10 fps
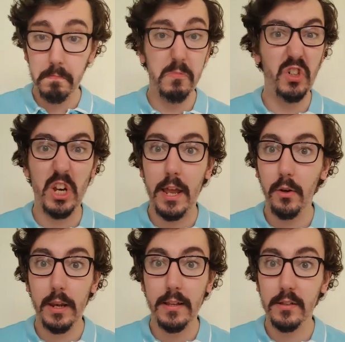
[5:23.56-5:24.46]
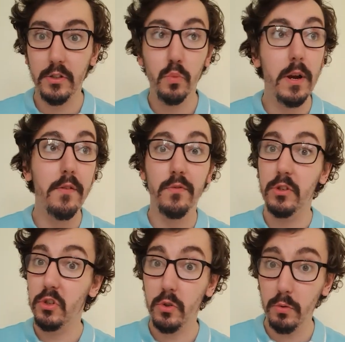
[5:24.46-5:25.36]
share your letters with
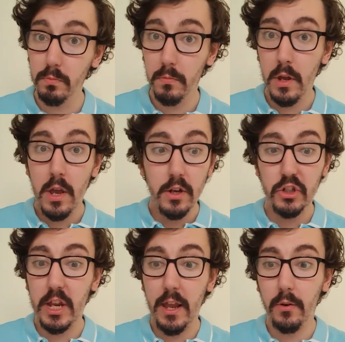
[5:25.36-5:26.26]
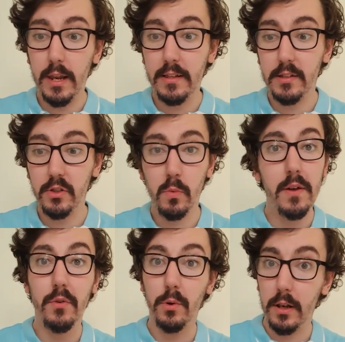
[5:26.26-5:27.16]
the school, share your letters
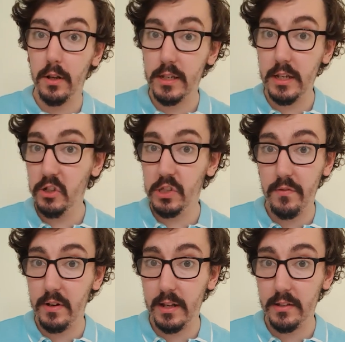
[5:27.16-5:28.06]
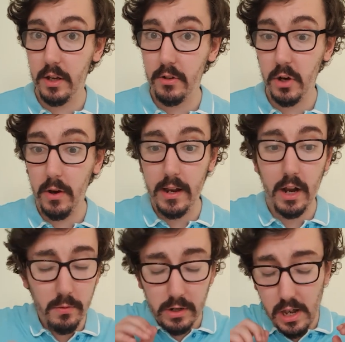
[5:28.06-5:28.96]
with your class teachers over Class Dojo, and
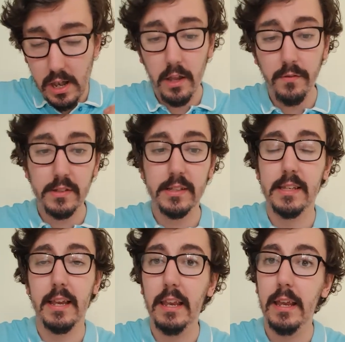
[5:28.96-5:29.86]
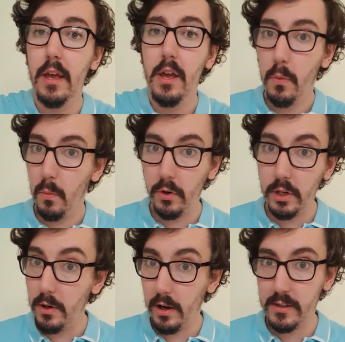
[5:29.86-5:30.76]
I would love to see what
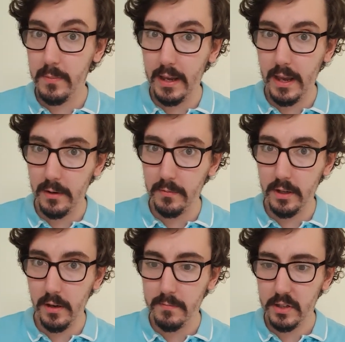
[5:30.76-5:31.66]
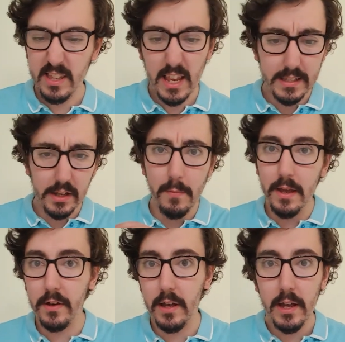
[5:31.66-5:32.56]
you guys have been getting up to. So set yourself a
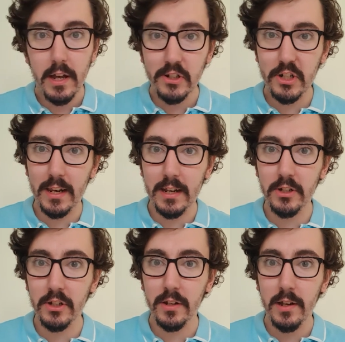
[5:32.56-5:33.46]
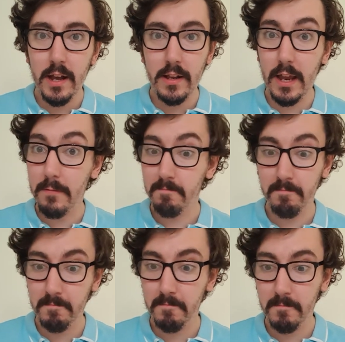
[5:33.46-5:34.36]
bit of a challenge, and yeah,
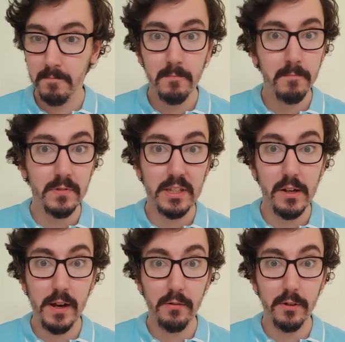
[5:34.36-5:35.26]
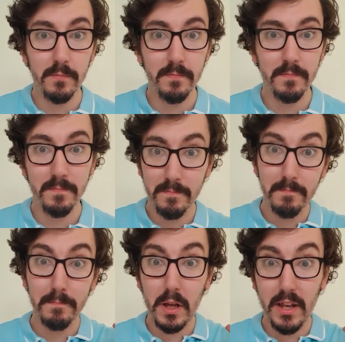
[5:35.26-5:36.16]
see you around.
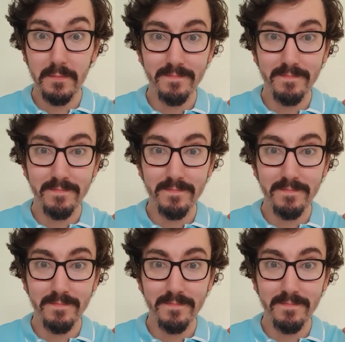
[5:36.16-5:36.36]
Bye.